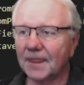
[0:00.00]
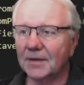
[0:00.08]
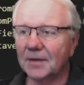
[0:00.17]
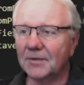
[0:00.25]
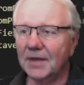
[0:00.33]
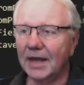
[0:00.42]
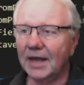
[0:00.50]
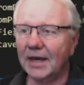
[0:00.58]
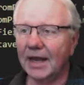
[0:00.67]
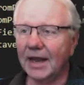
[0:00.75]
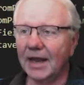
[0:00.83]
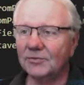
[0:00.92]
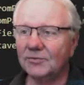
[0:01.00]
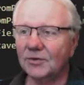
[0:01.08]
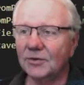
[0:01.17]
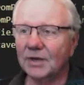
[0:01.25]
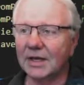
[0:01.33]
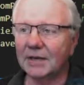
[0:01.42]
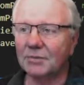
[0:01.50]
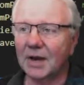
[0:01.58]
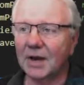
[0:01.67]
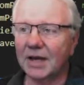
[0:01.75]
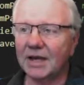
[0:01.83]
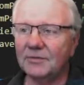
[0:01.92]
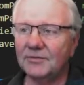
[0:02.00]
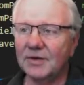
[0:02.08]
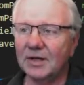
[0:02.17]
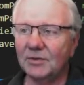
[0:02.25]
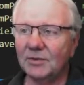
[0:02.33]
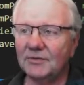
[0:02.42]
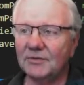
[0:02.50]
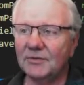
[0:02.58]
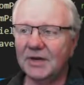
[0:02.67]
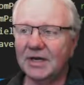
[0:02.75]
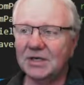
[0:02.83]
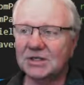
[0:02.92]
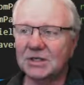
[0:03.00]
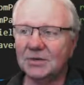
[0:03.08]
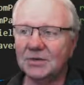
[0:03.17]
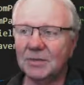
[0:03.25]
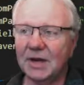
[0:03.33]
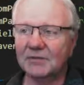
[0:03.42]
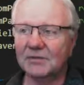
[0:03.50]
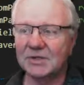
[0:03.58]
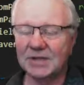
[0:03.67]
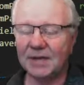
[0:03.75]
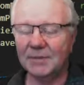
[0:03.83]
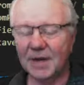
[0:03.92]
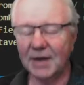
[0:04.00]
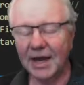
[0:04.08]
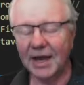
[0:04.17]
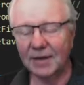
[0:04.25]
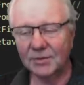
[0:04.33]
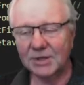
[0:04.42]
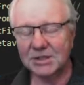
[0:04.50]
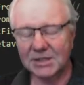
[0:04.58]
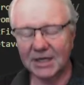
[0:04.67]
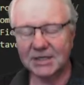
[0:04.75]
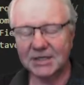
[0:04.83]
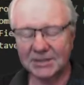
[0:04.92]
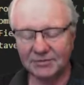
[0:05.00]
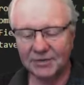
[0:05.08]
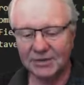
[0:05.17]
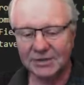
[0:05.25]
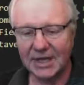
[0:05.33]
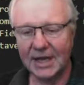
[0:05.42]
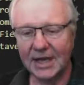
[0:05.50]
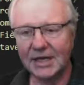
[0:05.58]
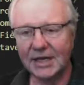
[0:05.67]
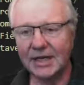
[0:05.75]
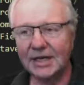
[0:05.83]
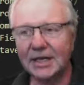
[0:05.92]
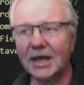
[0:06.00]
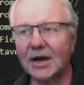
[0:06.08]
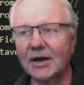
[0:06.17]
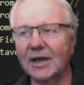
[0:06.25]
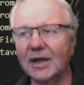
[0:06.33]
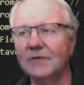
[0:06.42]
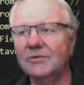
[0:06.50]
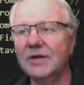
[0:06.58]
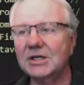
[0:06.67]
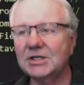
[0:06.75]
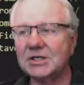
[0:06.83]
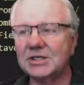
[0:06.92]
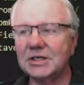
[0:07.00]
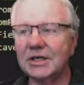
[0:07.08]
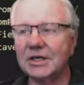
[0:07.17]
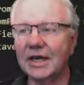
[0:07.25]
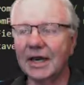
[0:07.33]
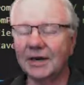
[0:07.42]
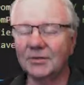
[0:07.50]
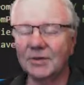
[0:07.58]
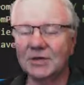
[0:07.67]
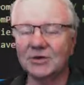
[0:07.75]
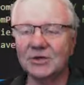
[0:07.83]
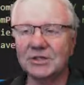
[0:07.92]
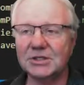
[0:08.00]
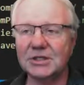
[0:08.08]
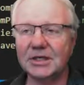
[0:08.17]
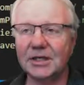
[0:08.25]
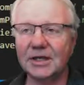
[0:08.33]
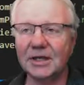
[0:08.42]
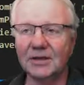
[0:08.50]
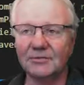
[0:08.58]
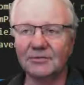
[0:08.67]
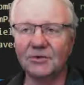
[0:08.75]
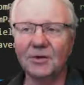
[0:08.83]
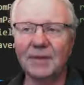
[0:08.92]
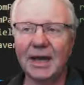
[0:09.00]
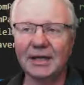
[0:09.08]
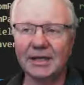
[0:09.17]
Then after the proc get field, we finish the Metaverse API, which says if there's data in there, it finishes it and it returns it in the format that